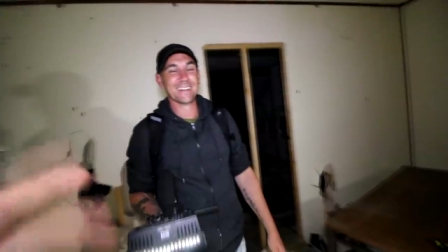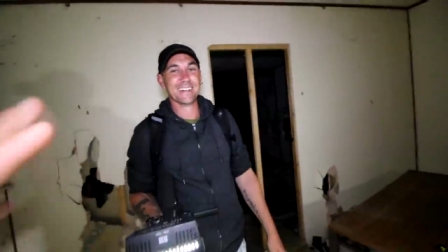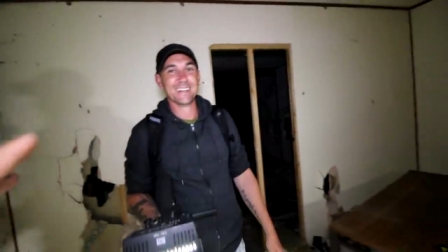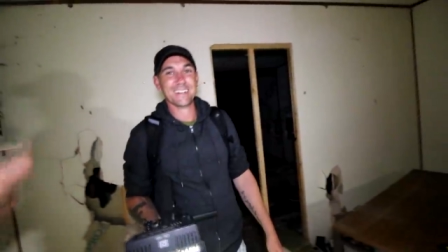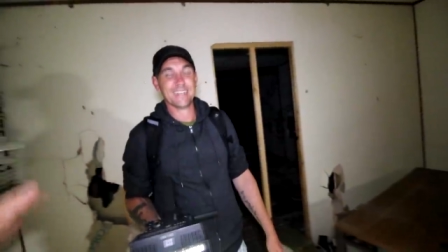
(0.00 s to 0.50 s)
and
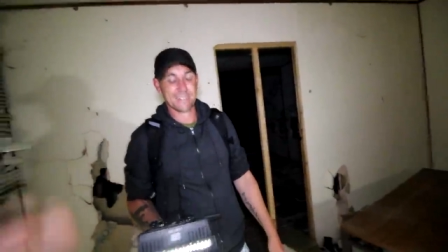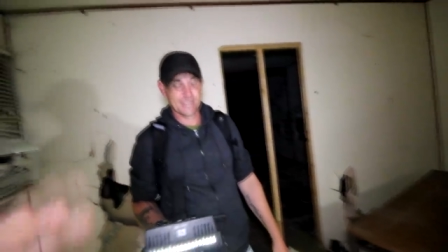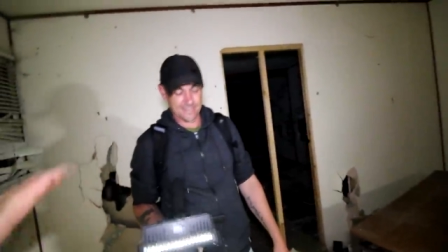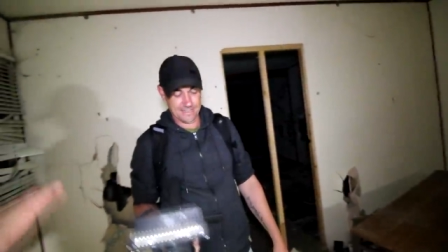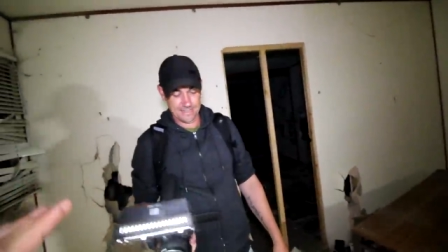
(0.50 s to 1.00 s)
I didn't like you
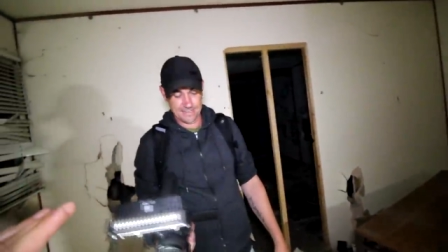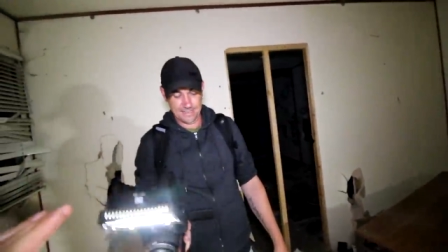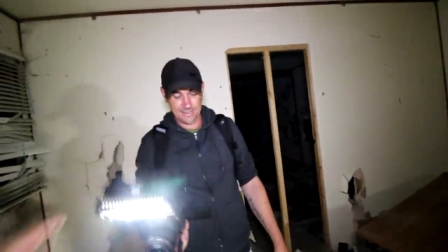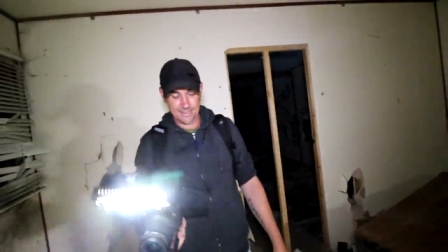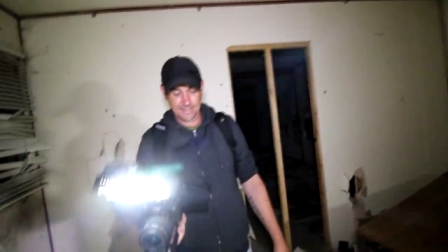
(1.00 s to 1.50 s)
and I didn't know you,
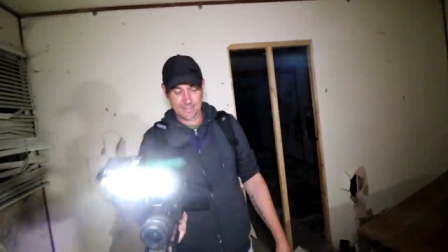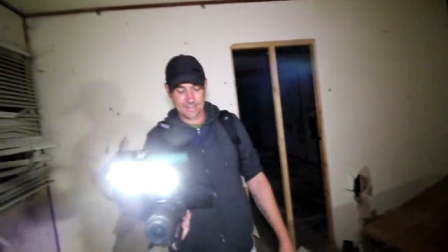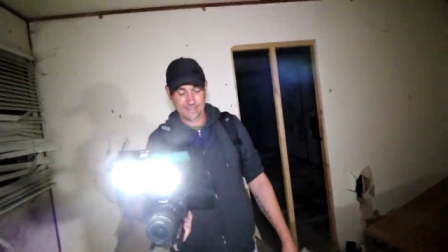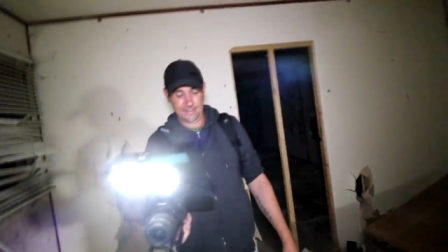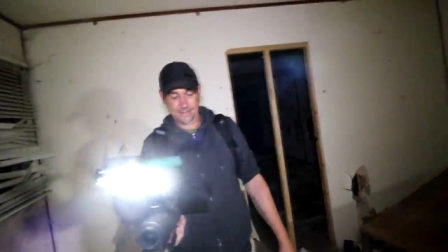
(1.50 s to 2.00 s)
it wouldn't
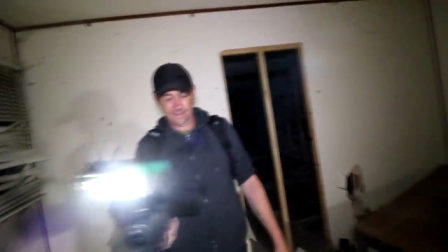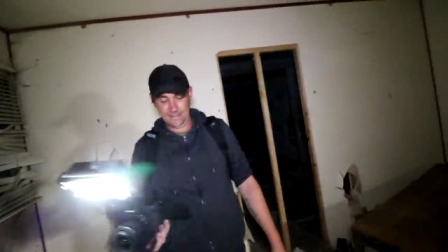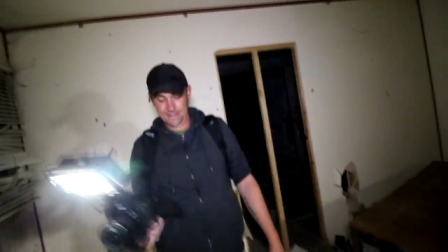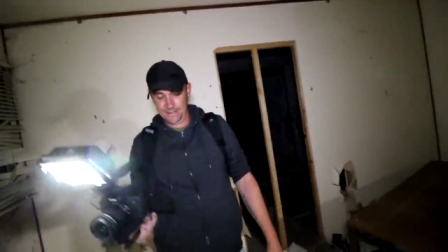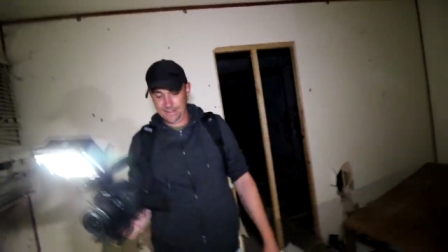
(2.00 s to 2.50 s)
feel like I've got
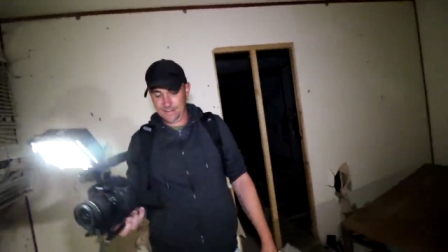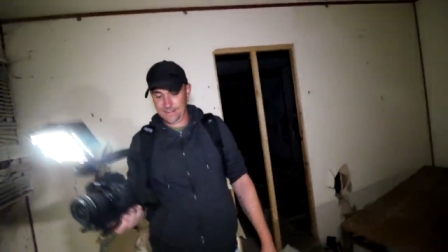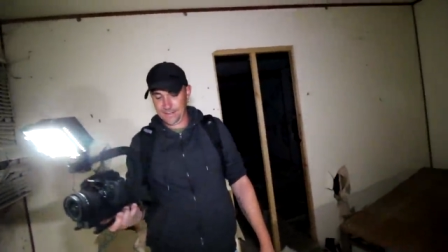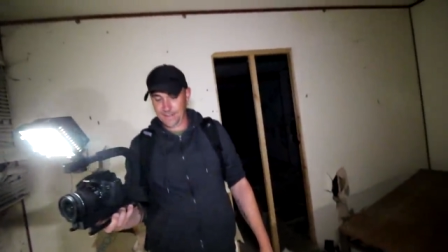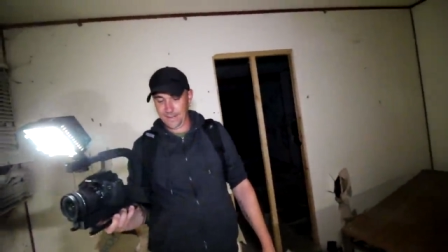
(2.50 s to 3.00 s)
power
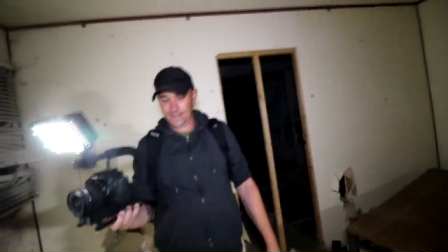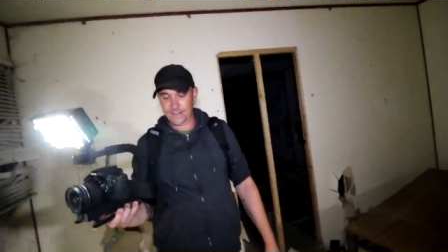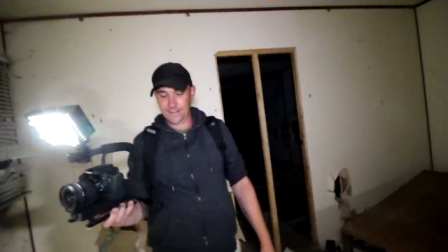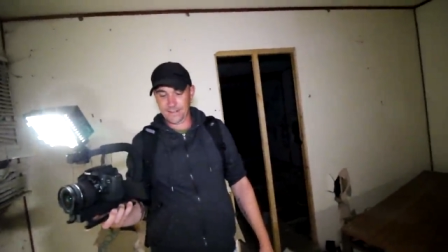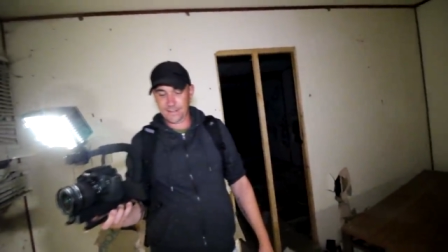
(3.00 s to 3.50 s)
because I would have
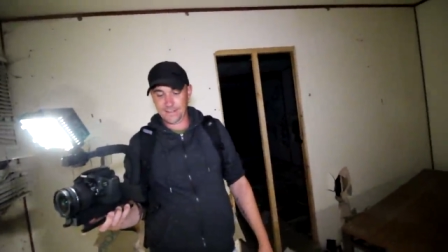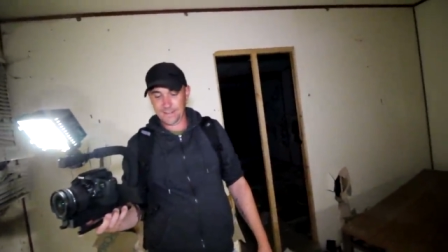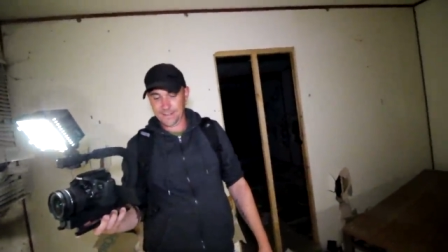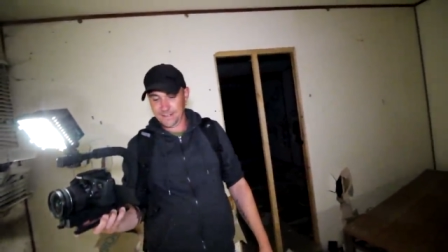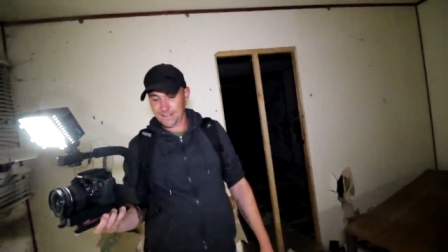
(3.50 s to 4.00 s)
untied you straight
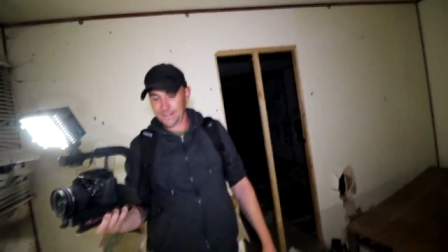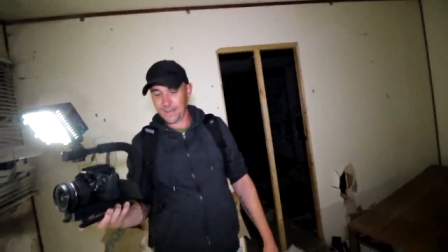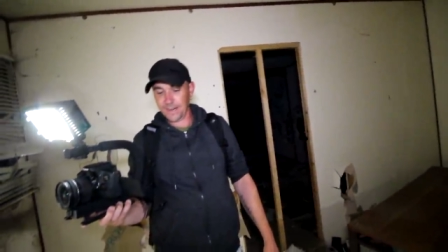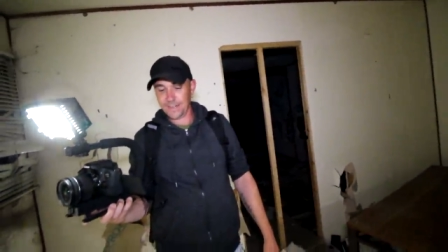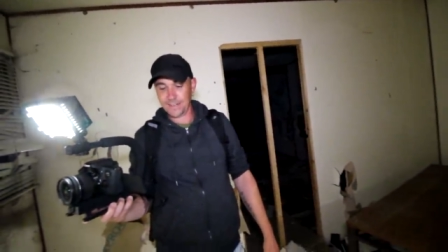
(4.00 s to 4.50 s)
away because I'm
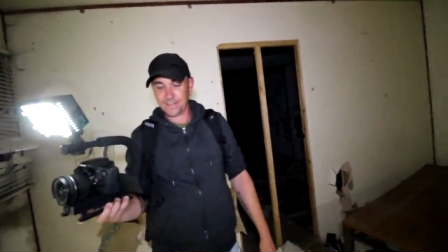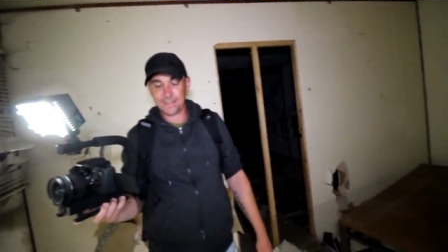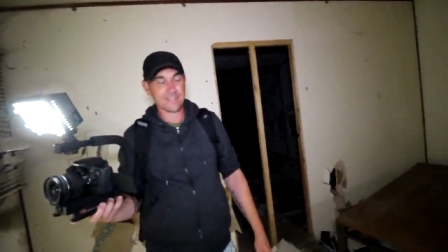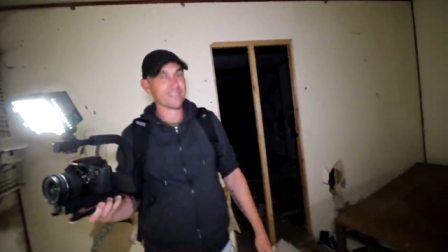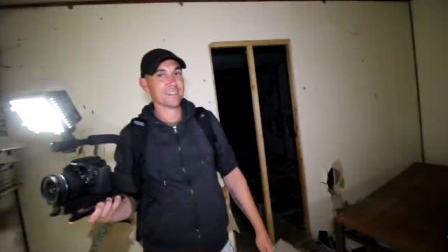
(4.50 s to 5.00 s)
like, oh my god, are
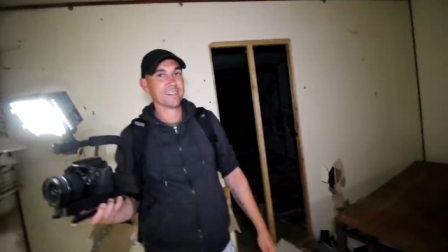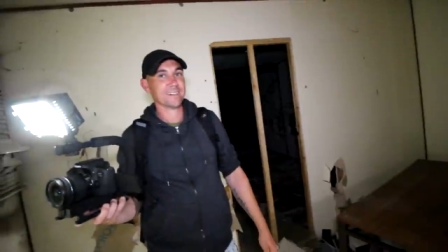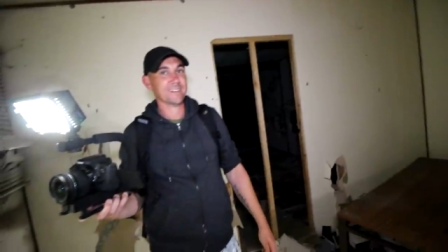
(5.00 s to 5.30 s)
you okay?